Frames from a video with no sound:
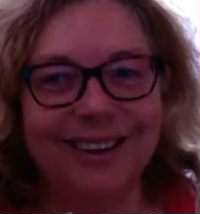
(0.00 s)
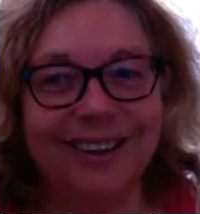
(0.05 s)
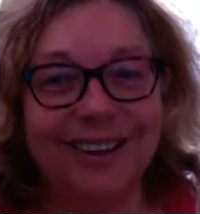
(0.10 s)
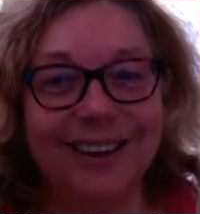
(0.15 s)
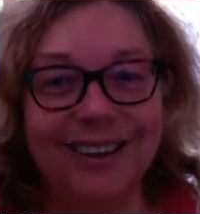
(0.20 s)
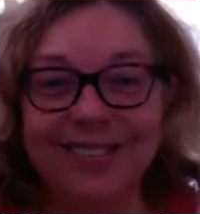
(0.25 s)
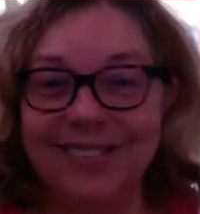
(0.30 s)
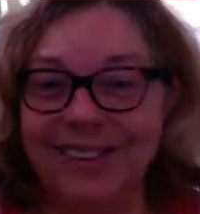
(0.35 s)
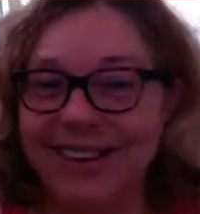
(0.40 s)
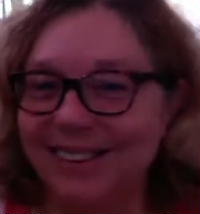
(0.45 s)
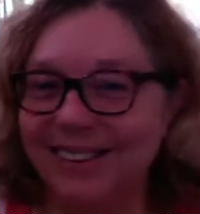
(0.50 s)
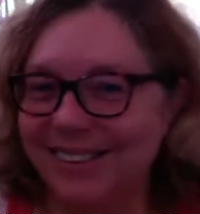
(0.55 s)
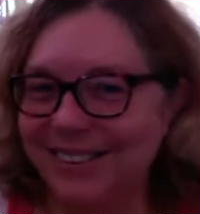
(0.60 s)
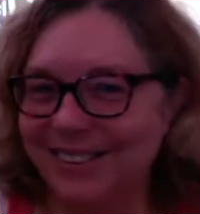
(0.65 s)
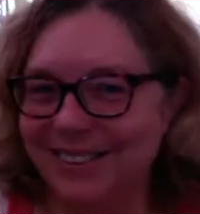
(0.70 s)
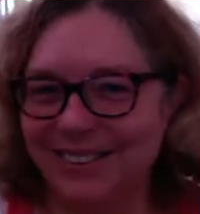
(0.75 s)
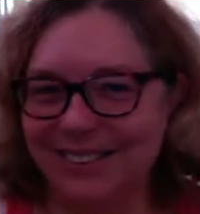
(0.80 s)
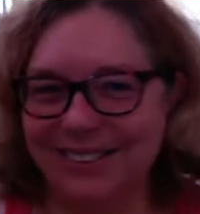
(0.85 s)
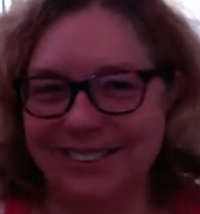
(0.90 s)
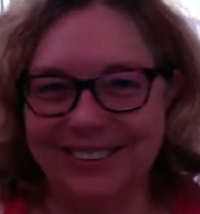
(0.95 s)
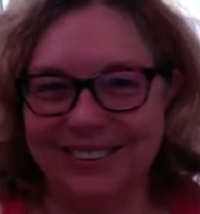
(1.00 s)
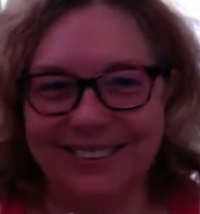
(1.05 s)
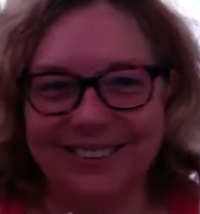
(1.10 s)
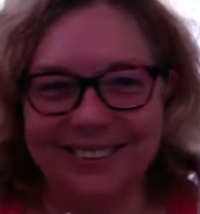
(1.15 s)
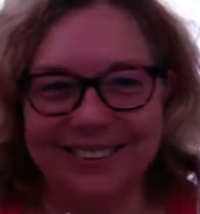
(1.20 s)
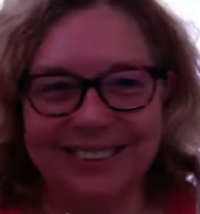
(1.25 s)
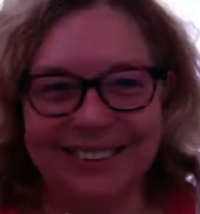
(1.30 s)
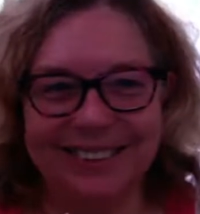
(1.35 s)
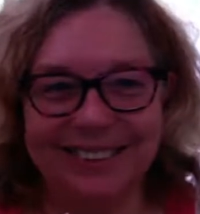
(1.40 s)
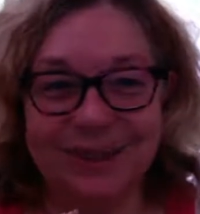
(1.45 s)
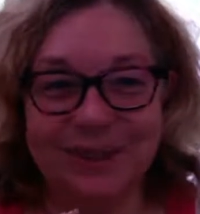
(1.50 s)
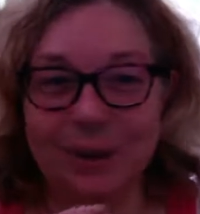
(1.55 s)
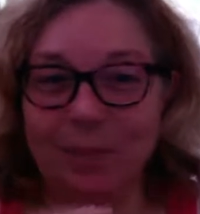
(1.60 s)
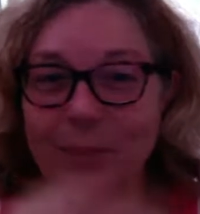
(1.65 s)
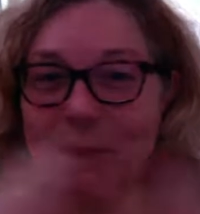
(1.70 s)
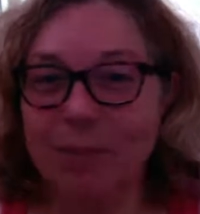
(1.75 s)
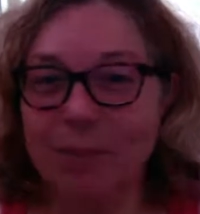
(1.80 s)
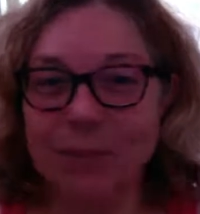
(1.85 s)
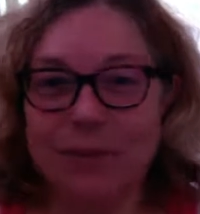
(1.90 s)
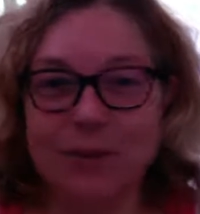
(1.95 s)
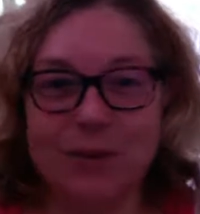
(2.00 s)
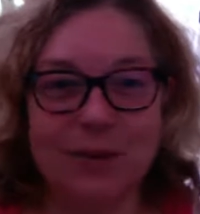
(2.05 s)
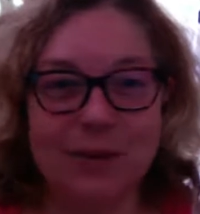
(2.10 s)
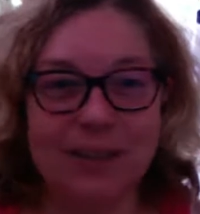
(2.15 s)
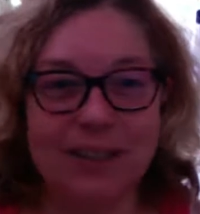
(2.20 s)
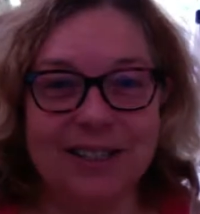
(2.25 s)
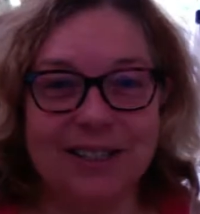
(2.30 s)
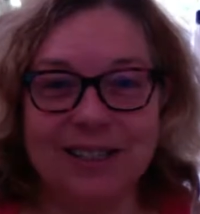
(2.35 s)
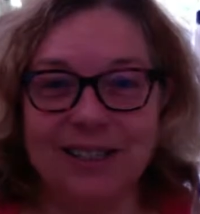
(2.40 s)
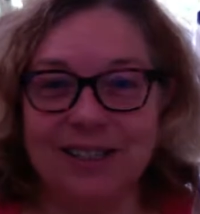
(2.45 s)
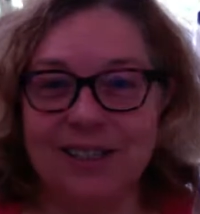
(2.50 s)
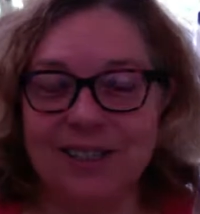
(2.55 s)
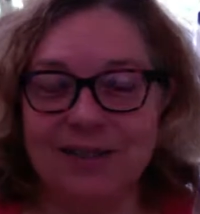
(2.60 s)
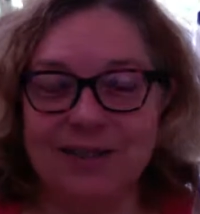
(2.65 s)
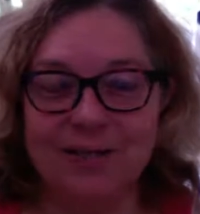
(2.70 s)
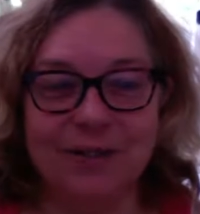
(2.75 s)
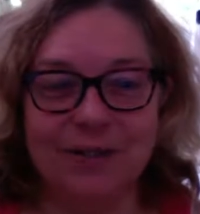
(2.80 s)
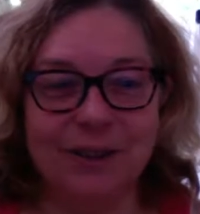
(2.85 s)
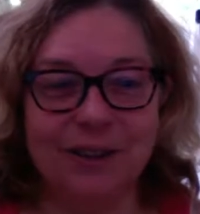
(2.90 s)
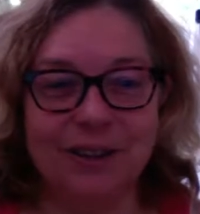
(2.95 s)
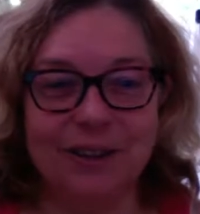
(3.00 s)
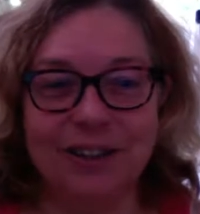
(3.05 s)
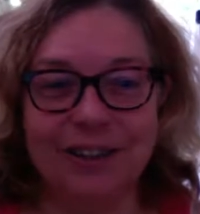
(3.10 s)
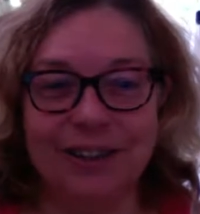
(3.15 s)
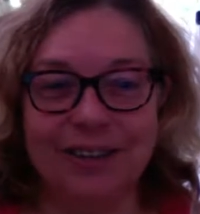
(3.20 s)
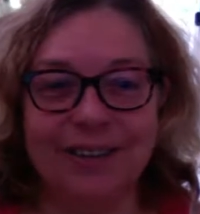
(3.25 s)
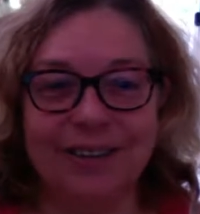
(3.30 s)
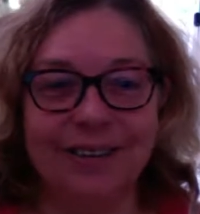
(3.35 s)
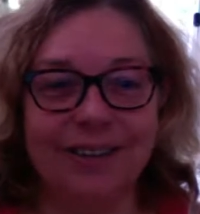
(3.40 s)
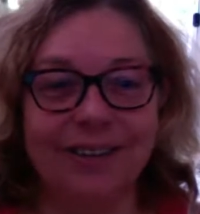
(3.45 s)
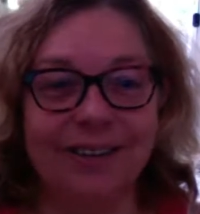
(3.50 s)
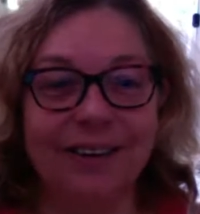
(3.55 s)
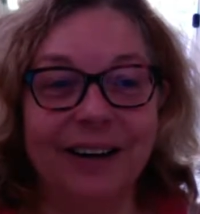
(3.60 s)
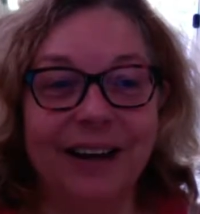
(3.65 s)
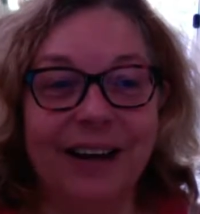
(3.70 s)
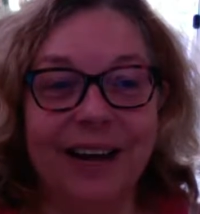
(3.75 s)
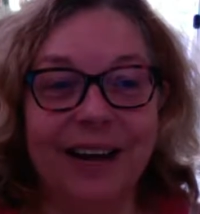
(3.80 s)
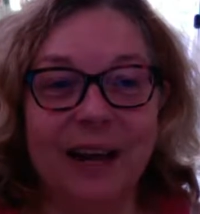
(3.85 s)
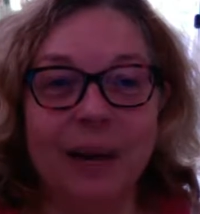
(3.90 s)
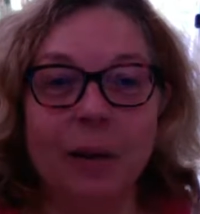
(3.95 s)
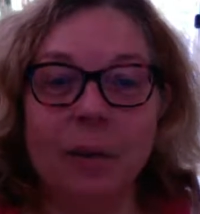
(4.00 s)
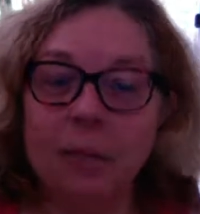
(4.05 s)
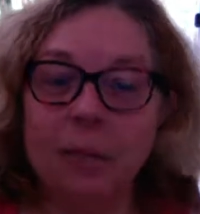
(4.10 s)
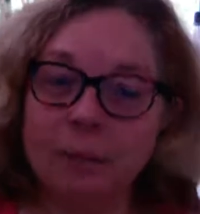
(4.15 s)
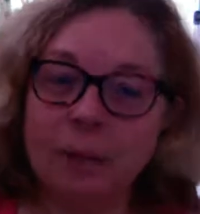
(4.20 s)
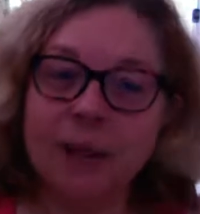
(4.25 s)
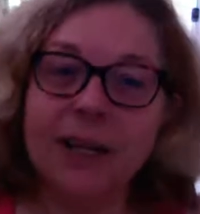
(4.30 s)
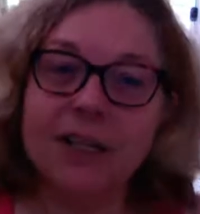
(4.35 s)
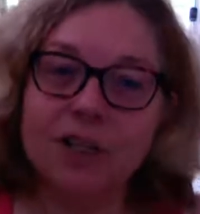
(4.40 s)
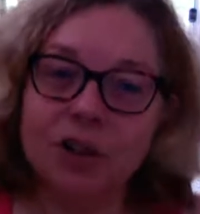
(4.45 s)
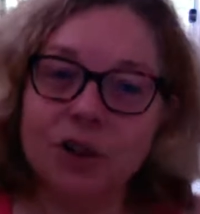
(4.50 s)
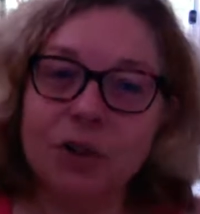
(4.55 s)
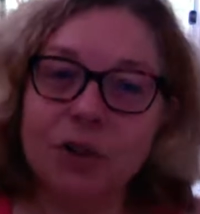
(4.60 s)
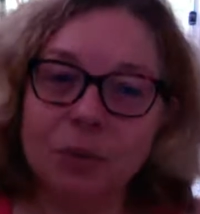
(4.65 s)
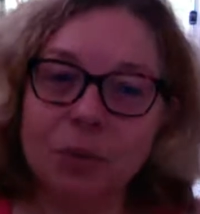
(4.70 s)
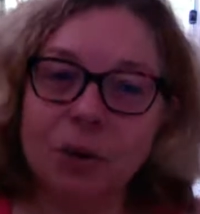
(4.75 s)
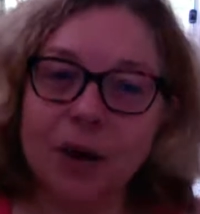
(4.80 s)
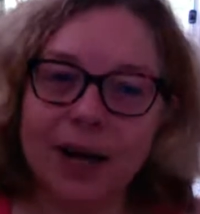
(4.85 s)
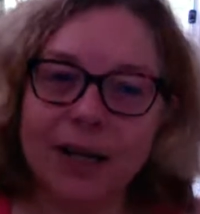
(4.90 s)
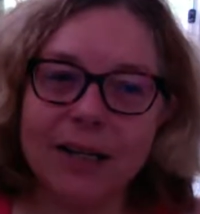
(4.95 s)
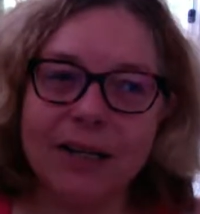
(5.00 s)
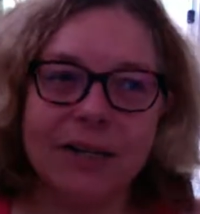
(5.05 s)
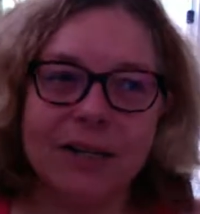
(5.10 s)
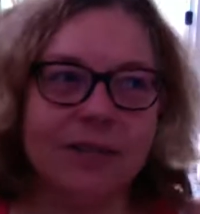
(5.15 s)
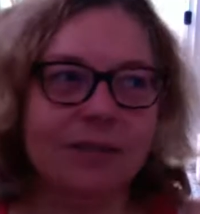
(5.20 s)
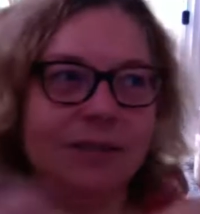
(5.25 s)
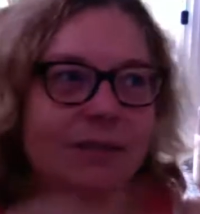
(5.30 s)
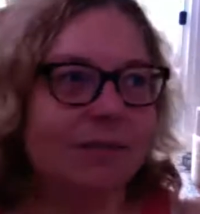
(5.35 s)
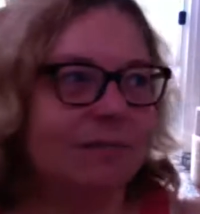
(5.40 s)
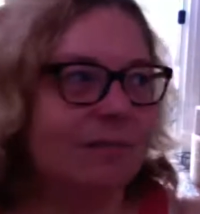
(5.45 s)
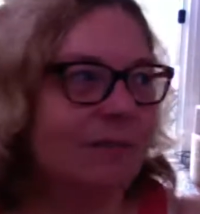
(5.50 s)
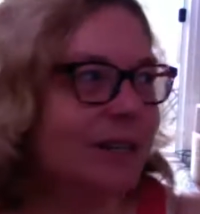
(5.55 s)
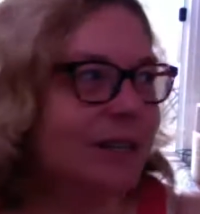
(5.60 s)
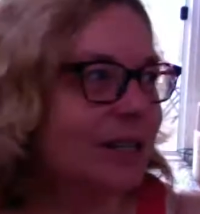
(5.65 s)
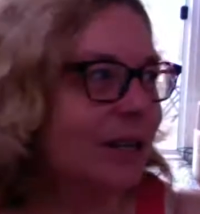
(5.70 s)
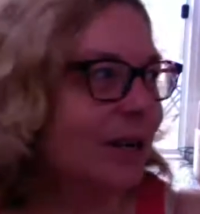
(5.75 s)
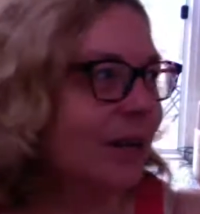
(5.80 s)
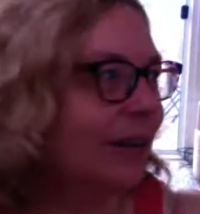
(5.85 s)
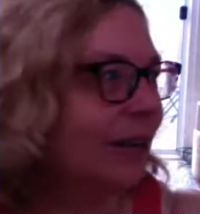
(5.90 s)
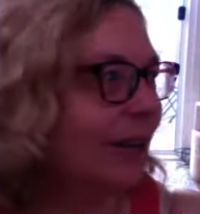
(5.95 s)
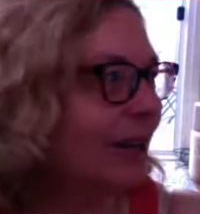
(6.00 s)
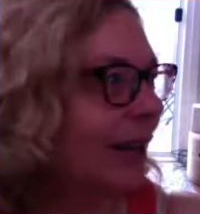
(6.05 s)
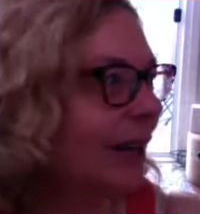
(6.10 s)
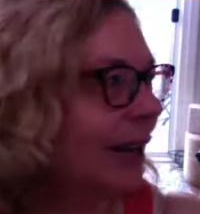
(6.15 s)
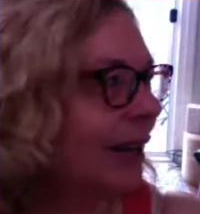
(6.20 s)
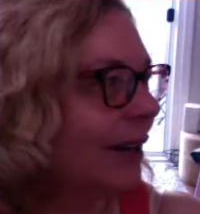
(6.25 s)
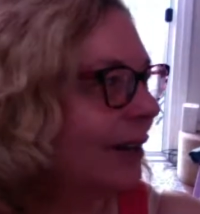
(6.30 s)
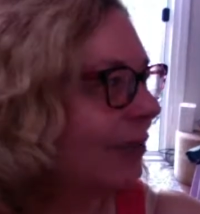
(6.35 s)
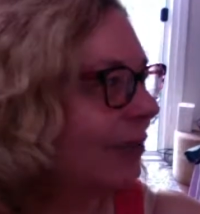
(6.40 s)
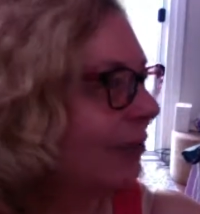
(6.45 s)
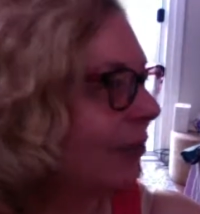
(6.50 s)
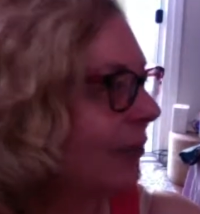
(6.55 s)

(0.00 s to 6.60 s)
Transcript: I'm not sure. So I might be doing this just for the thin air, but it's good practice. That's how I look at it.